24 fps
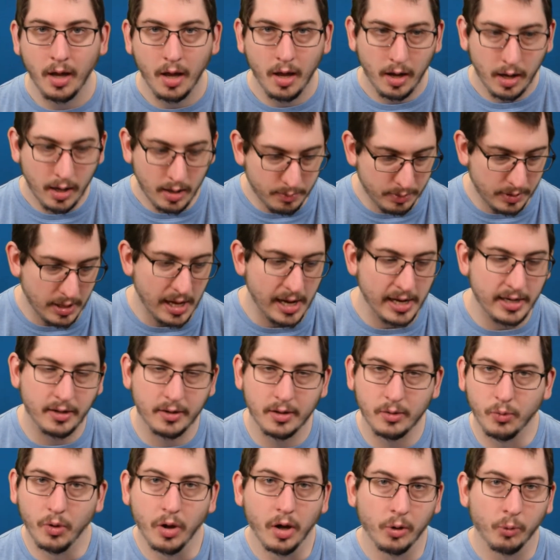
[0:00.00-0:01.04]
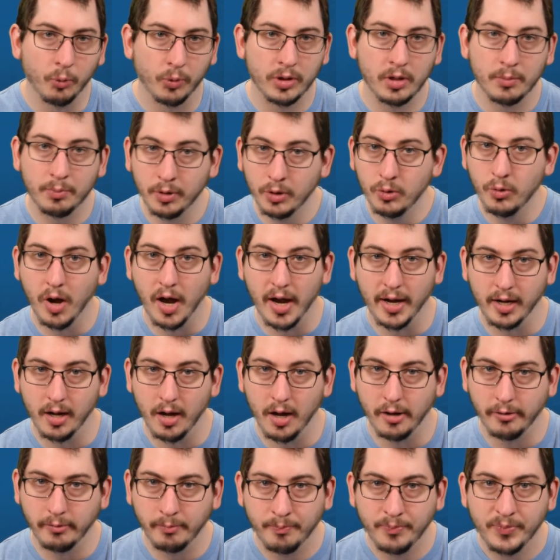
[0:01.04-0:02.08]
apply to the one with the blue
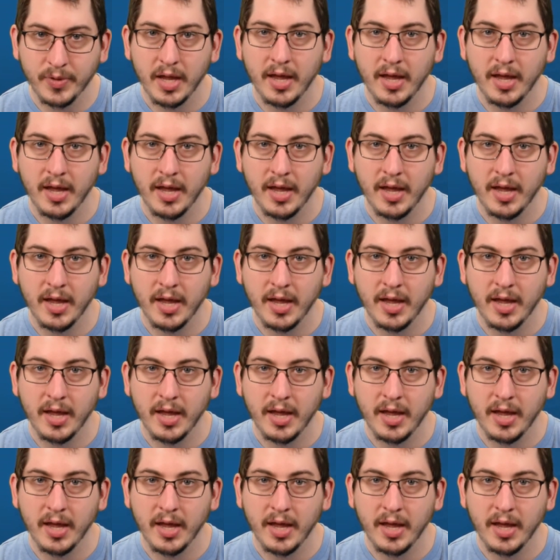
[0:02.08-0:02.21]
icon.